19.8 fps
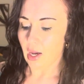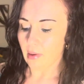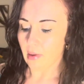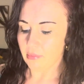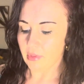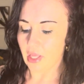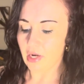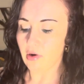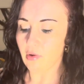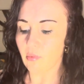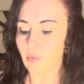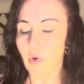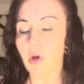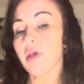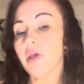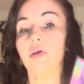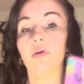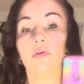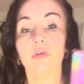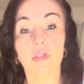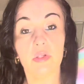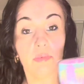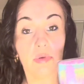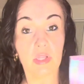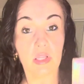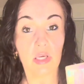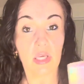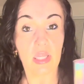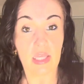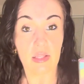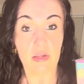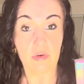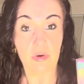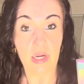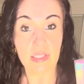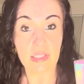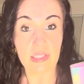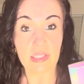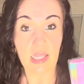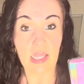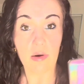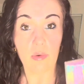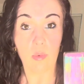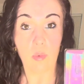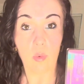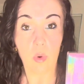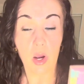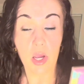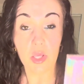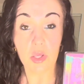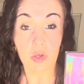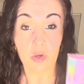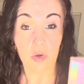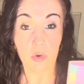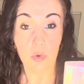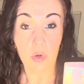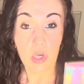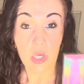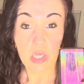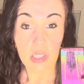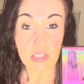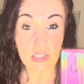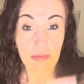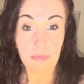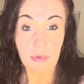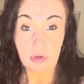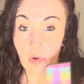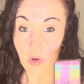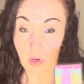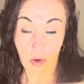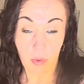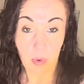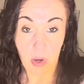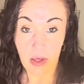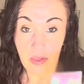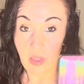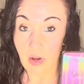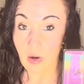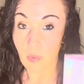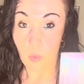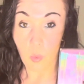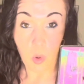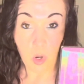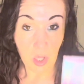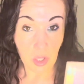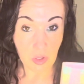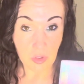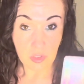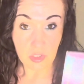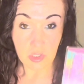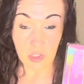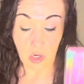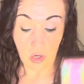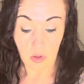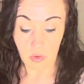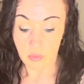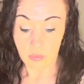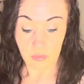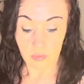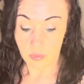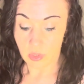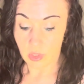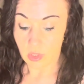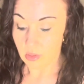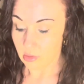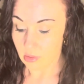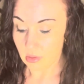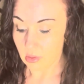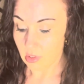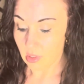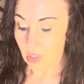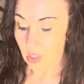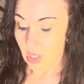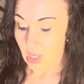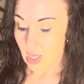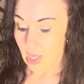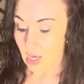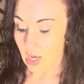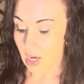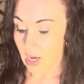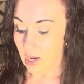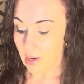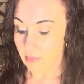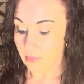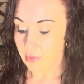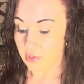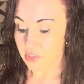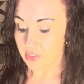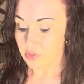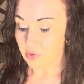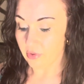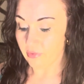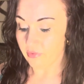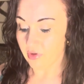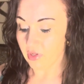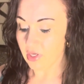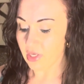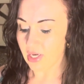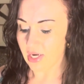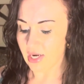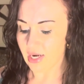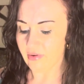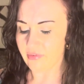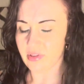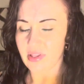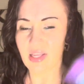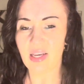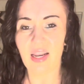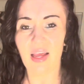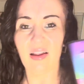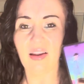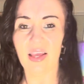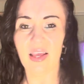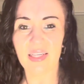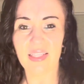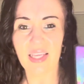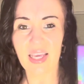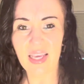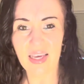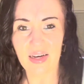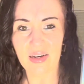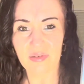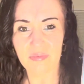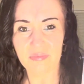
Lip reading: They don't want you to be looking at the horizons. They don't want you to be going away. They don't want you to go. They're sort of looking at everything now like, damn.